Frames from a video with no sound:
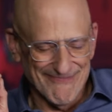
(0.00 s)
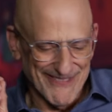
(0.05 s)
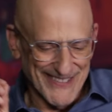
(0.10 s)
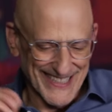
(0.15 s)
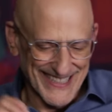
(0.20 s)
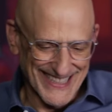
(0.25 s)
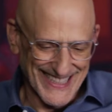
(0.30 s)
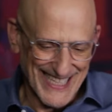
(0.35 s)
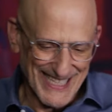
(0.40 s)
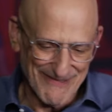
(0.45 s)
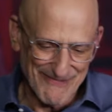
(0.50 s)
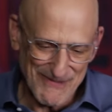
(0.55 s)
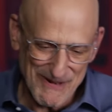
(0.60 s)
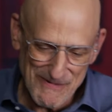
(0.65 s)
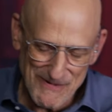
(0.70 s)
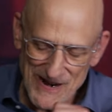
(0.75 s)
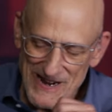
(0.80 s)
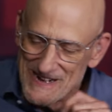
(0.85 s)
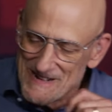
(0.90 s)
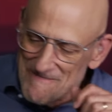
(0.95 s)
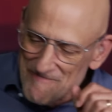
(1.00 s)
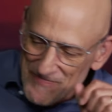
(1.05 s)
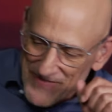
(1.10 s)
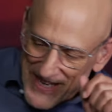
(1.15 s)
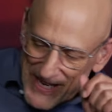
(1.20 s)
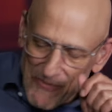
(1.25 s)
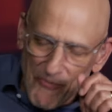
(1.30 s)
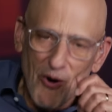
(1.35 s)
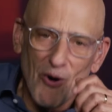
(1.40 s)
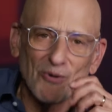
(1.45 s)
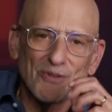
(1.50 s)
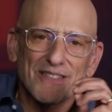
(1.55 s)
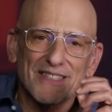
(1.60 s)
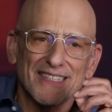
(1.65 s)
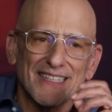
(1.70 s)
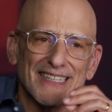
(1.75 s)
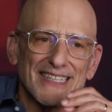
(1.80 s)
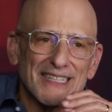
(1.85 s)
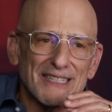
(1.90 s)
Breakdown bummer. He won't